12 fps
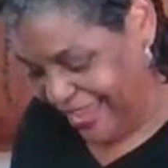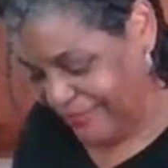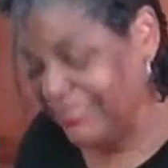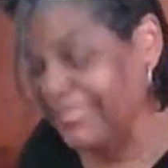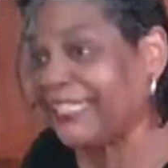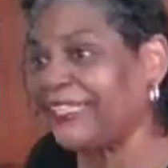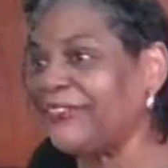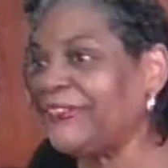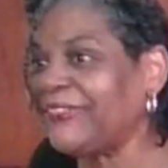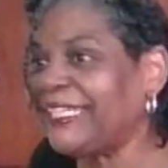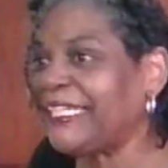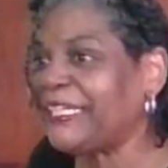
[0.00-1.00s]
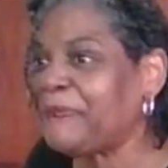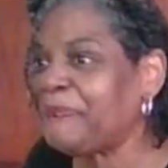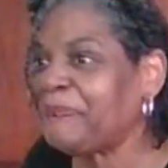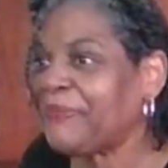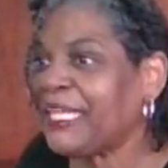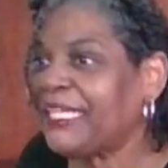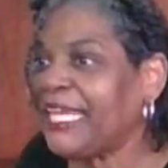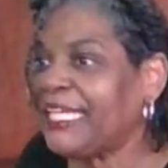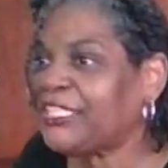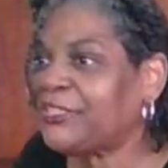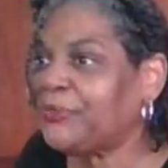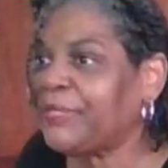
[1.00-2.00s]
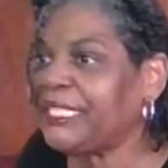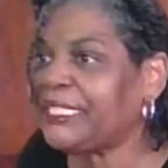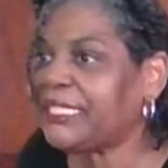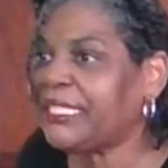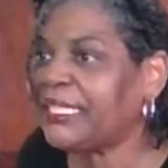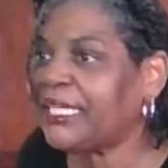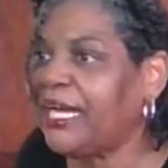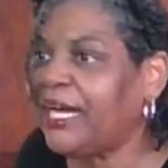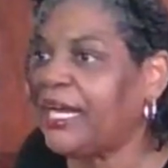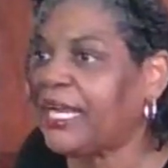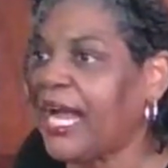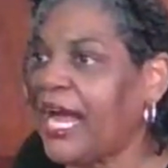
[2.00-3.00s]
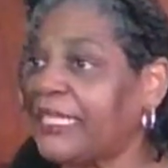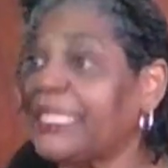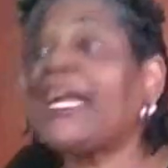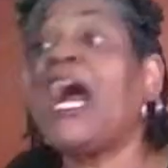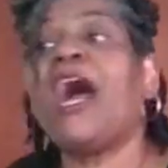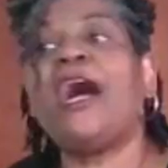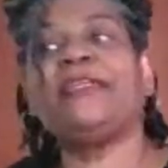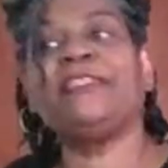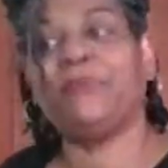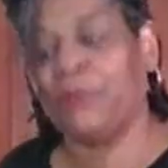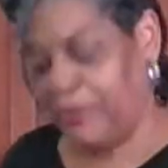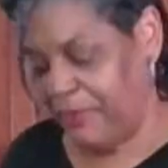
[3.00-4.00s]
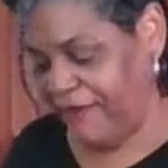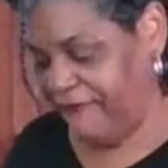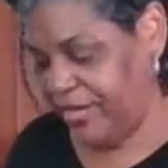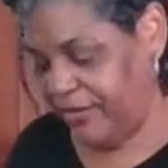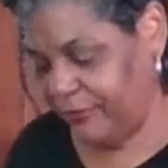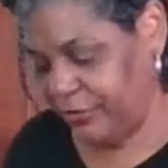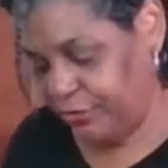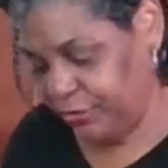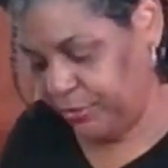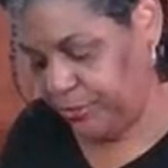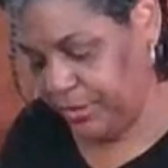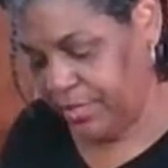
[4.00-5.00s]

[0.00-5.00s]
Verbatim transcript: Absolutely. Yes, Teresa, uh, cod, cod is one of my favorite too.